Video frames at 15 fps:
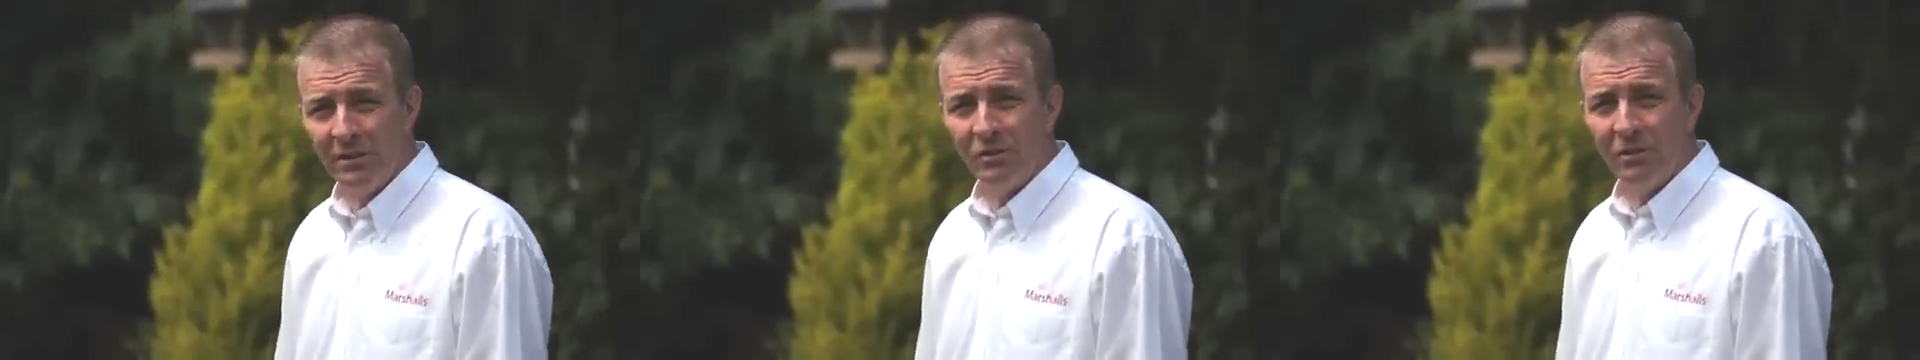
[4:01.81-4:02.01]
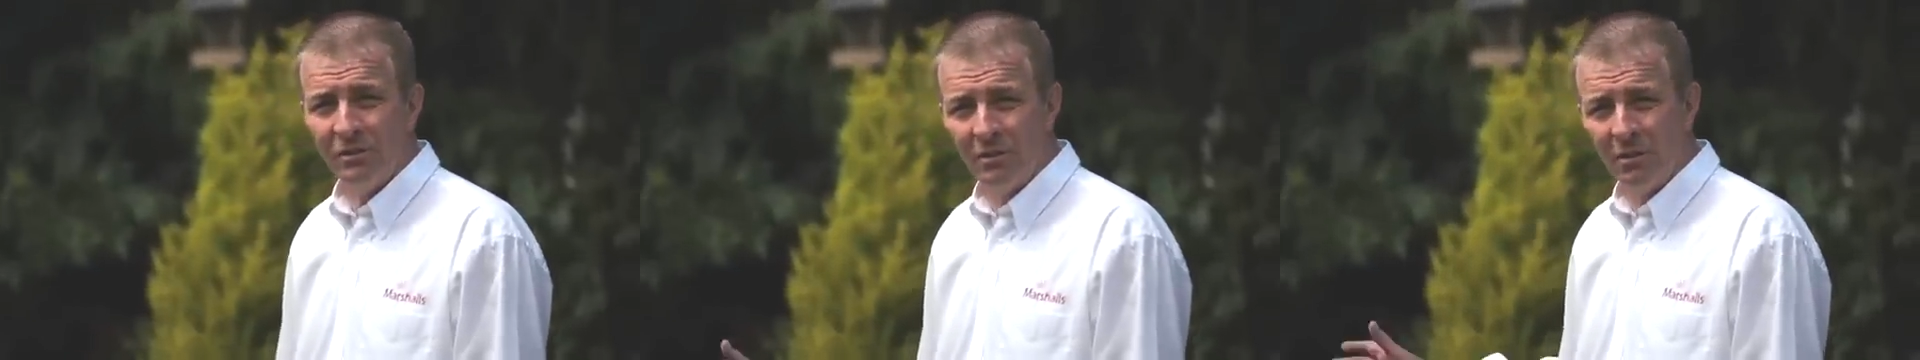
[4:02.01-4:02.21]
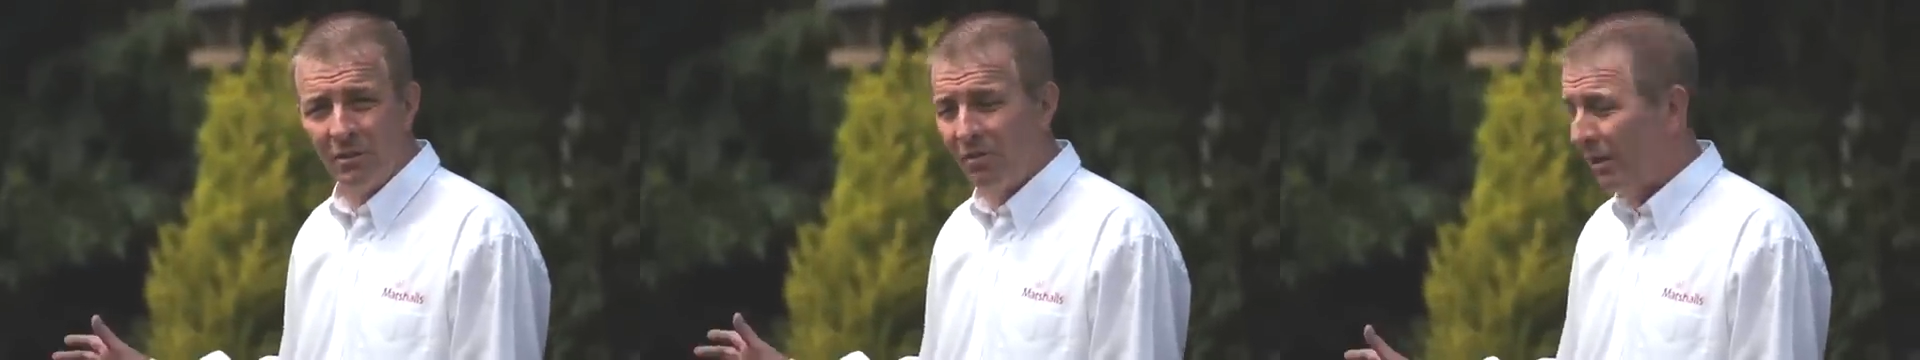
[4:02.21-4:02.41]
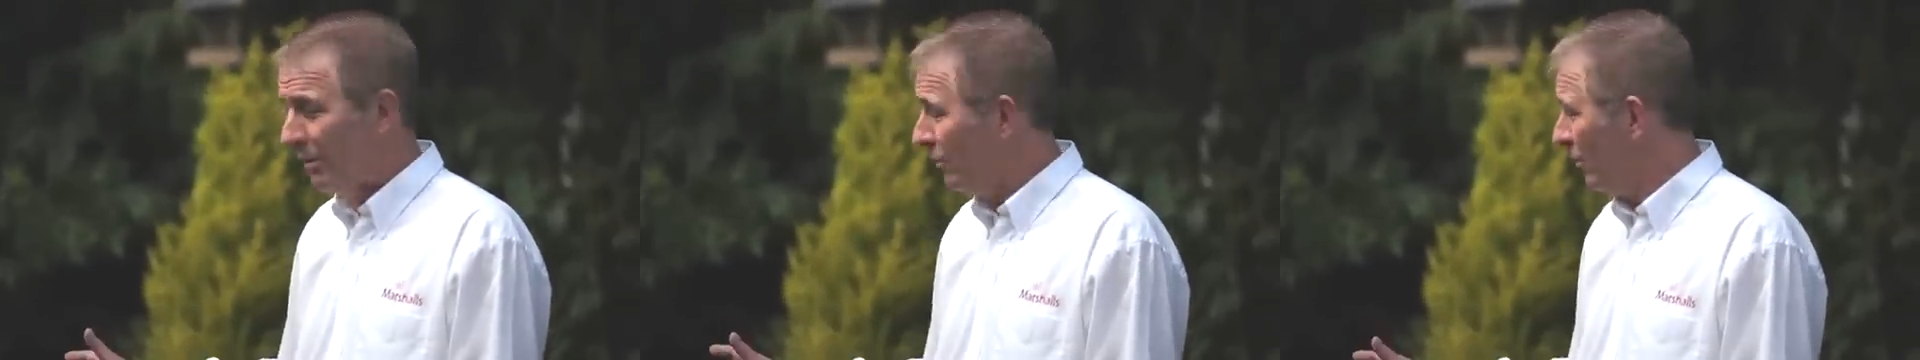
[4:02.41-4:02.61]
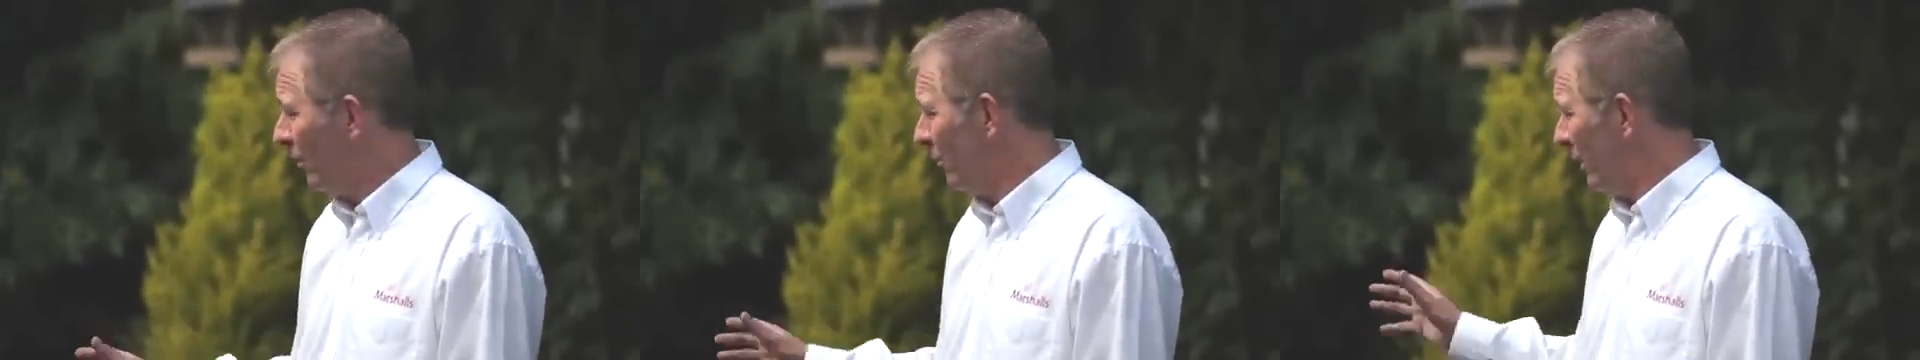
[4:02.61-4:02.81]
so the thing
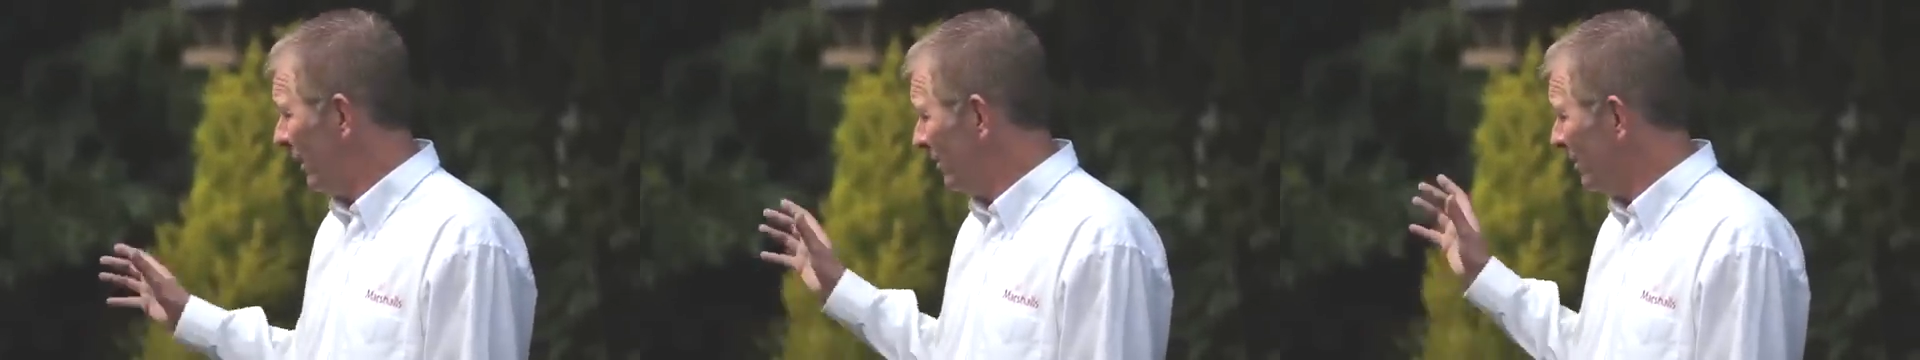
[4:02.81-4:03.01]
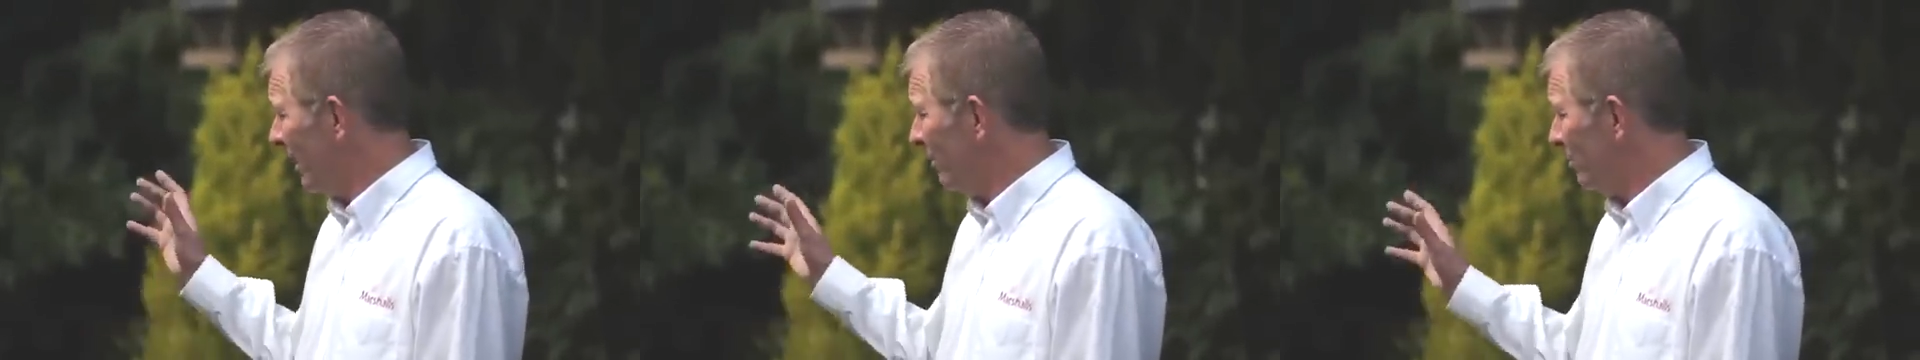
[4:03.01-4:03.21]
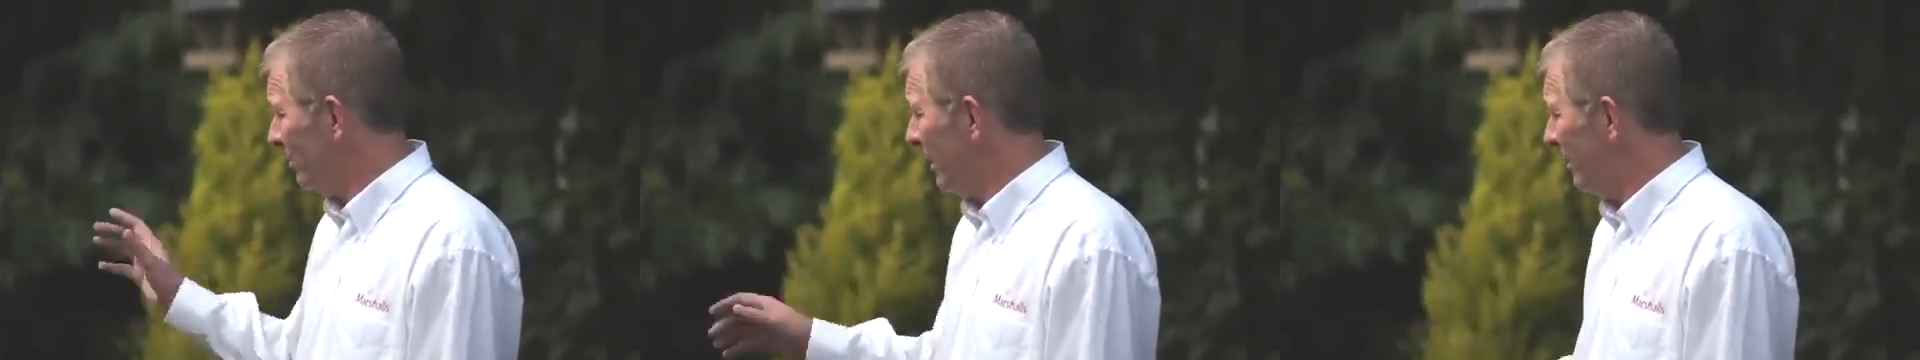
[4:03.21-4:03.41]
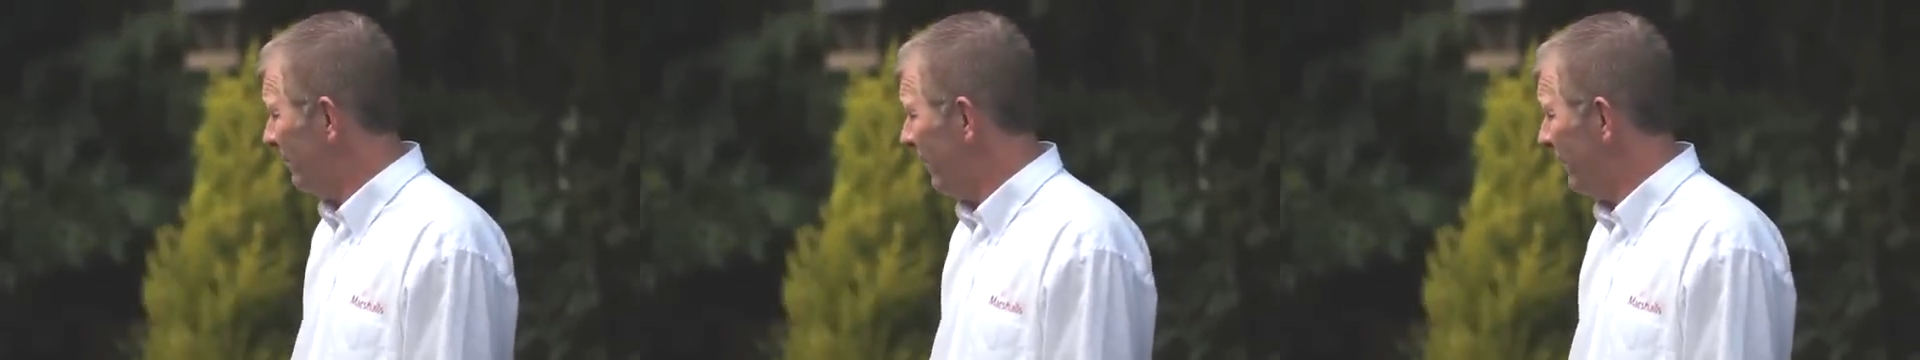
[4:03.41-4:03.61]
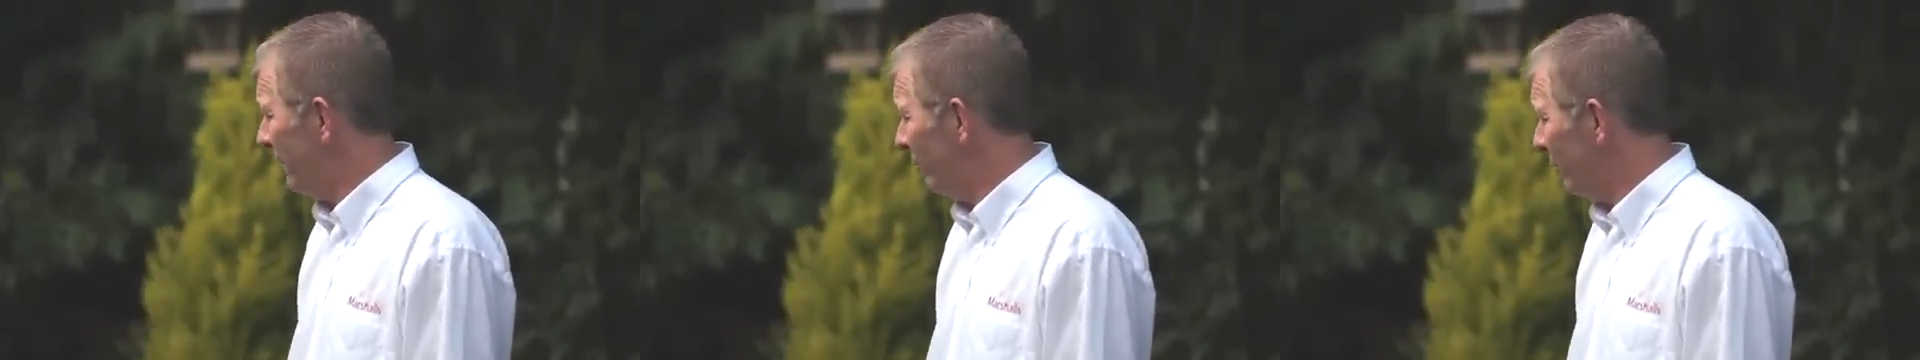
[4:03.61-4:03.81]
to do is get some ear
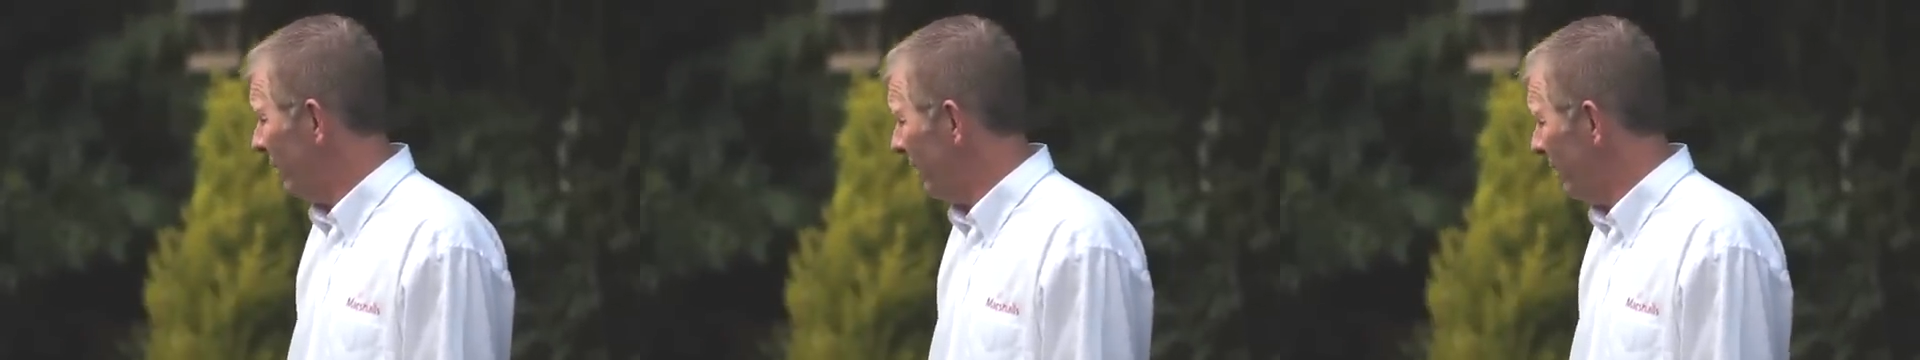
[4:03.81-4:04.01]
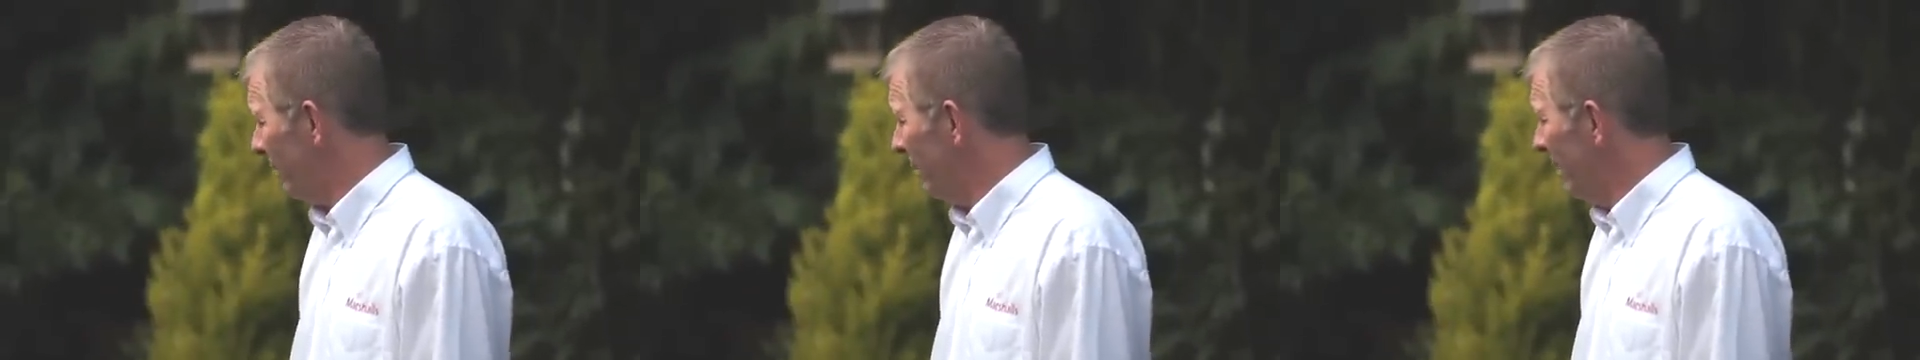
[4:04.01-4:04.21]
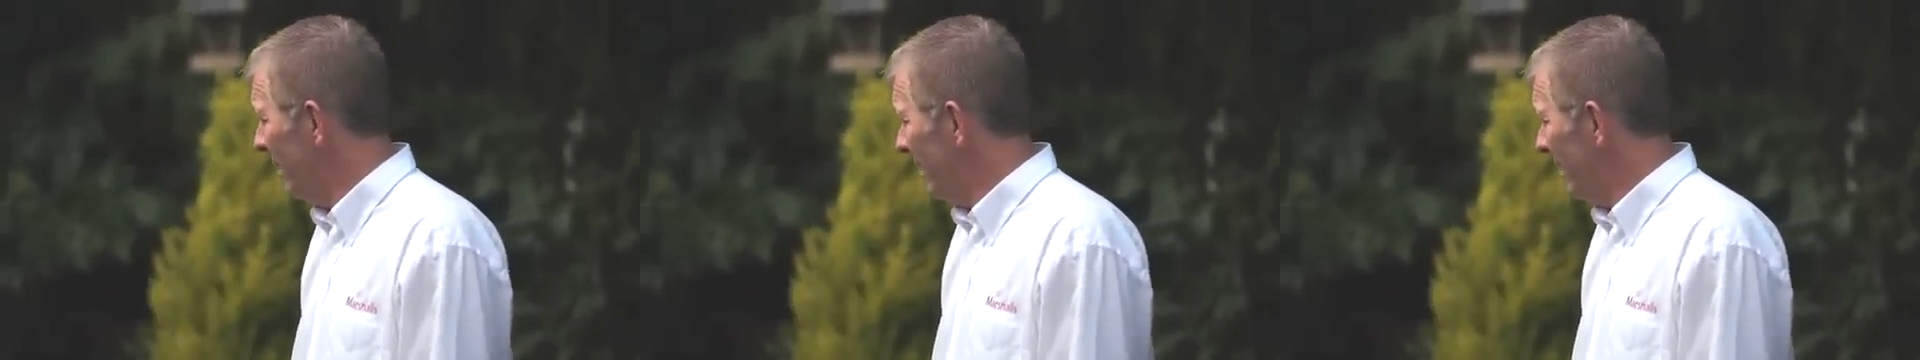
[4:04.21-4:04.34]
defenders with them